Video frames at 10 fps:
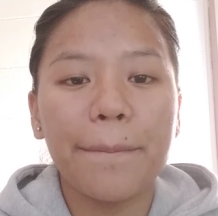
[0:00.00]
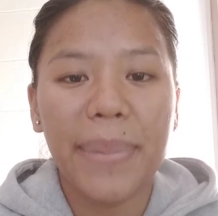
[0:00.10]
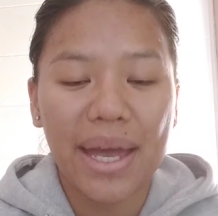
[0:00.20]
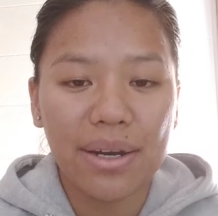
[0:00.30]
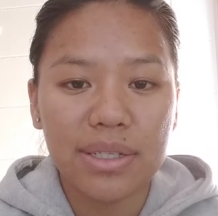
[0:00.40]

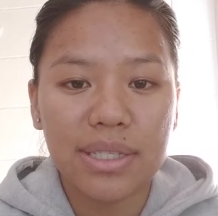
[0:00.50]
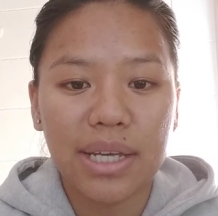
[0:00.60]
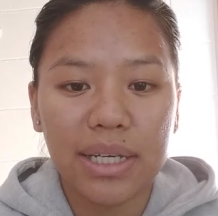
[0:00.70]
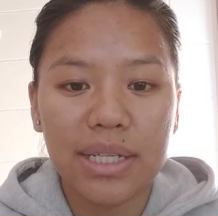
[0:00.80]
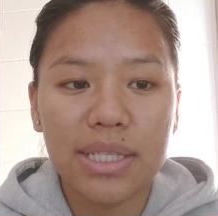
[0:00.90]

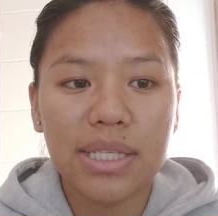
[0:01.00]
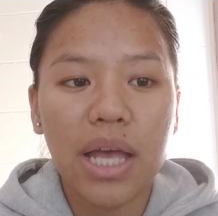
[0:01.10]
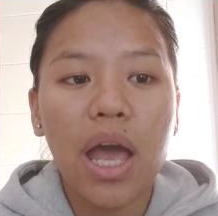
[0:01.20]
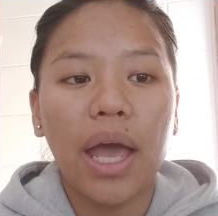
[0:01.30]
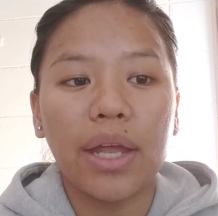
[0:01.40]
parasites,
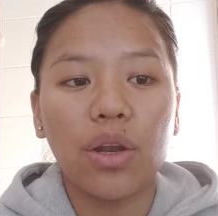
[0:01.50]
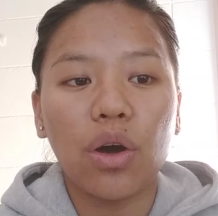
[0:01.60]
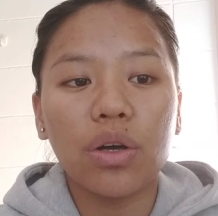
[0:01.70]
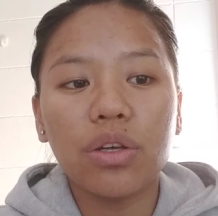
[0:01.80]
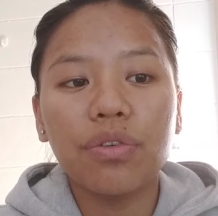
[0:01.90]
and
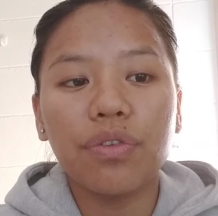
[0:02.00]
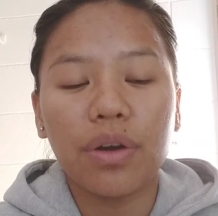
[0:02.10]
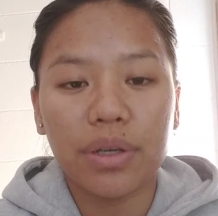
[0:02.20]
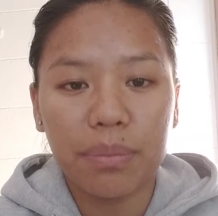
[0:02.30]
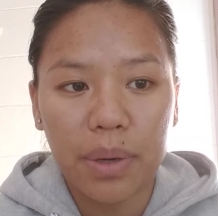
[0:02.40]
other
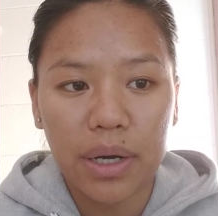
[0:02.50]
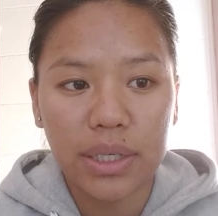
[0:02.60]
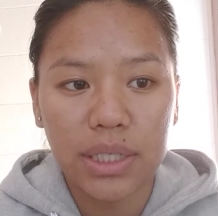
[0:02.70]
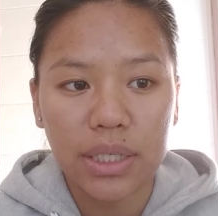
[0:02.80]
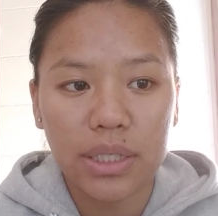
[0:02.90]
foreign
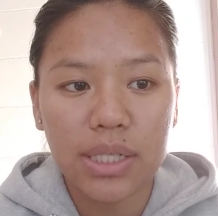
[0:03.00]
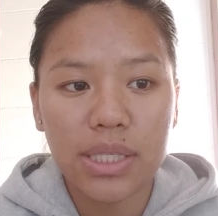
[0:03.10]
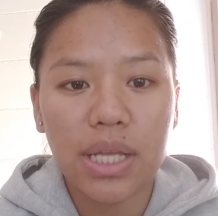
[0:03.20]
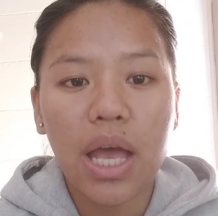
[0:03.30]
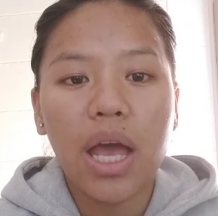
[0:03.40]

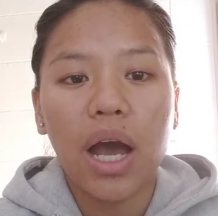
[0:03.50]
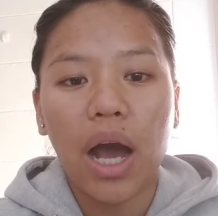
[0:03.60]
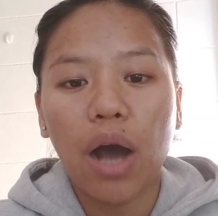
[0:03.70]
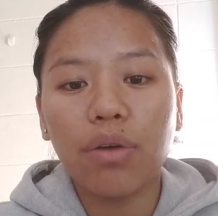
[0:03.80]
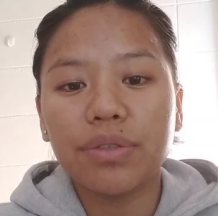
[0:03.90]
particles
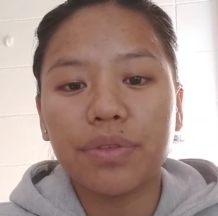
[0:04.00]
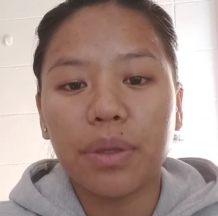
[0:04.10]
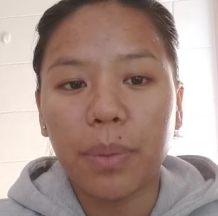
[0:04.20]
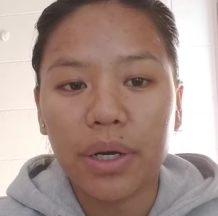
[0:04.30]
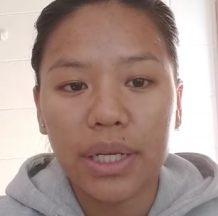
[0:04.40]
out of the
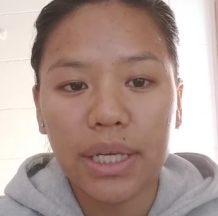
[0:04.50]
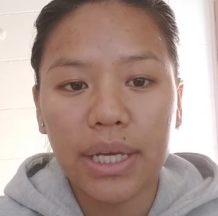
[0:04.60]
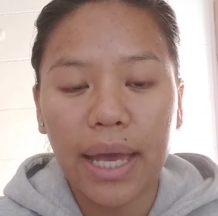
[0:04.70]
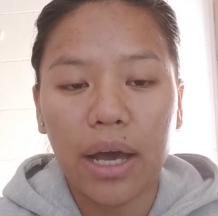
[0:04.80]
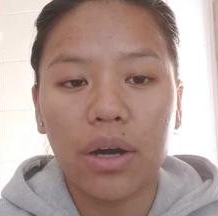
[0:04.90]

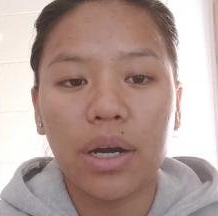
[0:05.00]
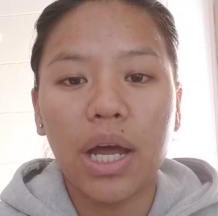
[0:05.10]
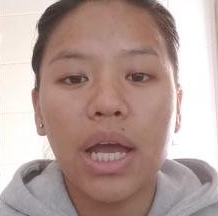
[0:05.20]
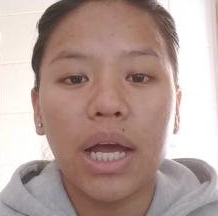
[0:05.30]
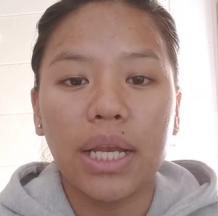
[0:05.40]
body or
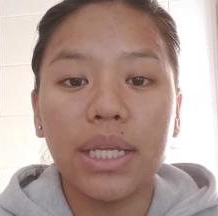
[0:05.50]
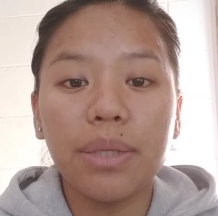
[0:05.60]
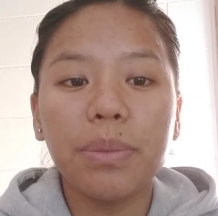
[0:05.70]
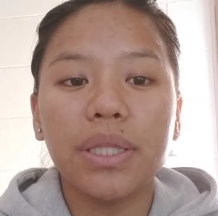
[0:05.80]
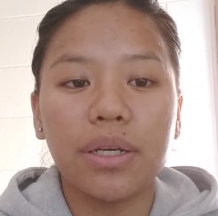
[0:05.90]

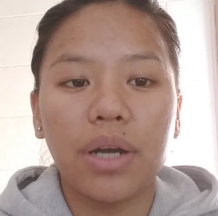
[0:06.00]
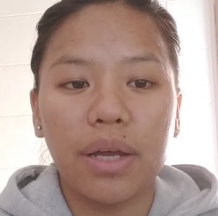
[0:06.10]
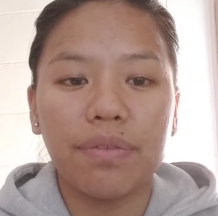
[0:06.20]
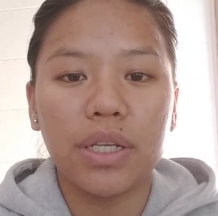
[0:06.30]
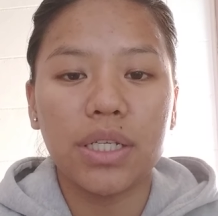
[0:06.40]
limit their
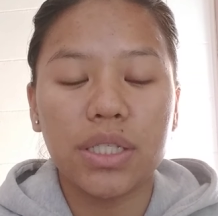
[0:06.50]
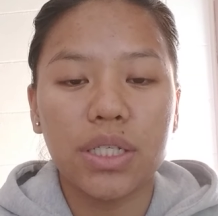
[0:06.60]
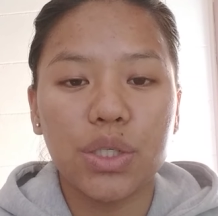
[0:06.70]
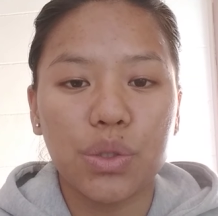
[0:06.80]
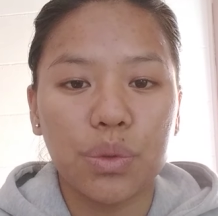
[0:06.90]

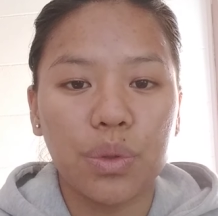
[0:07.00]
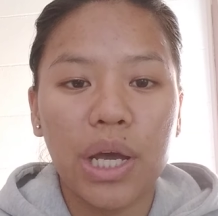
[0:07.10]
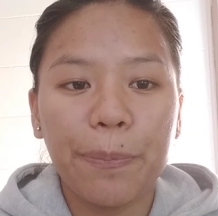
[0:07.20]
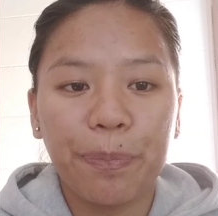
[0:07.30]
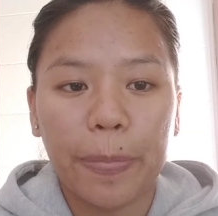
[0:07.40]
ability to
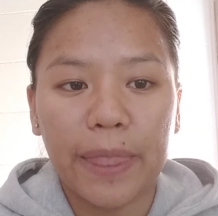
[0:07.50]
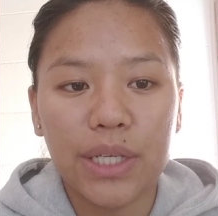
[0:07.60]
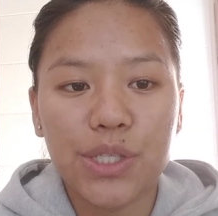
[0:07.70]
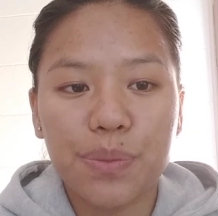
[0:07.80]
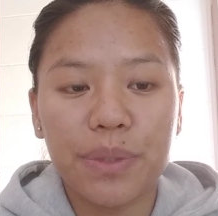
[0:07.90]

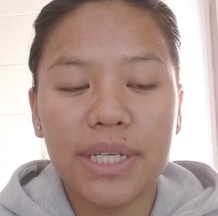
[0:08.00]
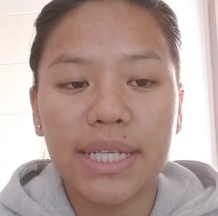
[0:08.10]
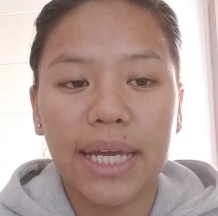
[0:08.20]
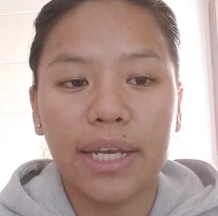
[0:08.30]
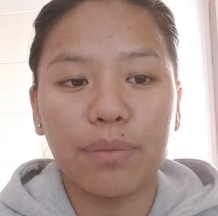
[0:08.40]
spread
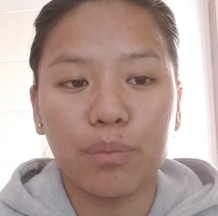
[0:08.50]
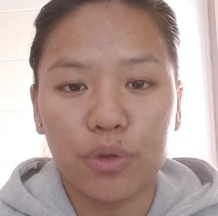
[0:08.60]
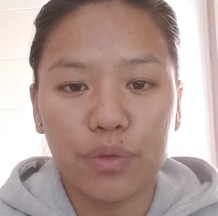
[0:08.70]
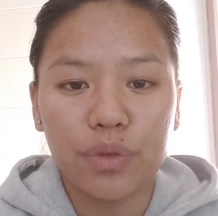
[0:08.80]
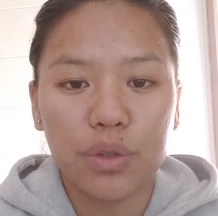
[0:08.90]
and
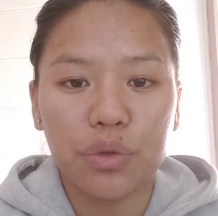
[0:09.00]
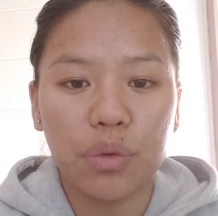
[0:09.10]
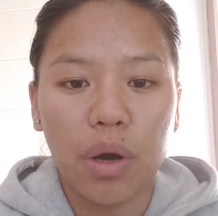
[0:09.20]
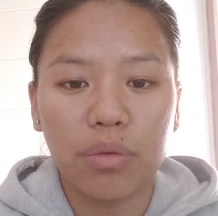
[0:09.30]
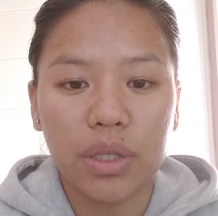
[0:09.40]
move
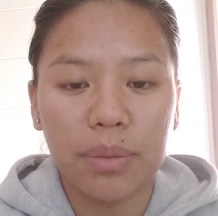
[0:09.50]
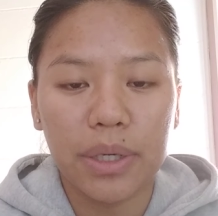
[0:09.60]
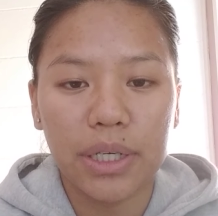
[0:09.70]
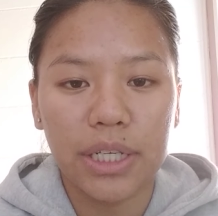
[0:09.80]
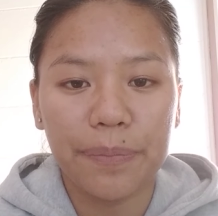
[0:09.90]
throughout the
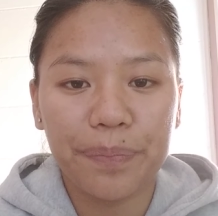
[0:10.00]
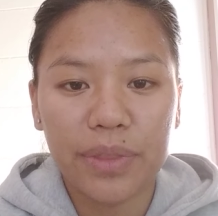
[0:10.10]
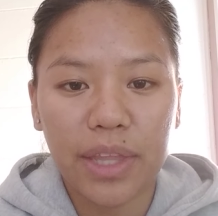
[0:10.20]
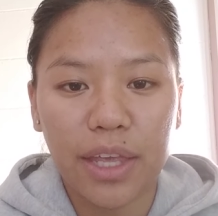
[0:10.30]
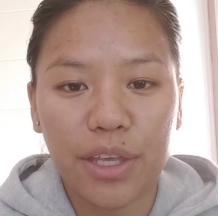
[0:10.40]
body.
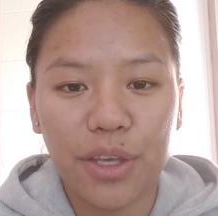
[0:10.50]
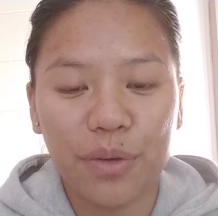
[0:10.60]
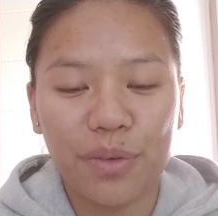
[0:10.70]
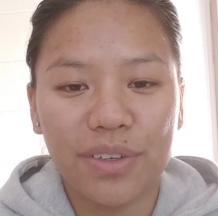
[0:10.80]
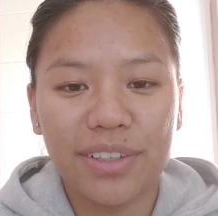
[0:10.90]
Thank you.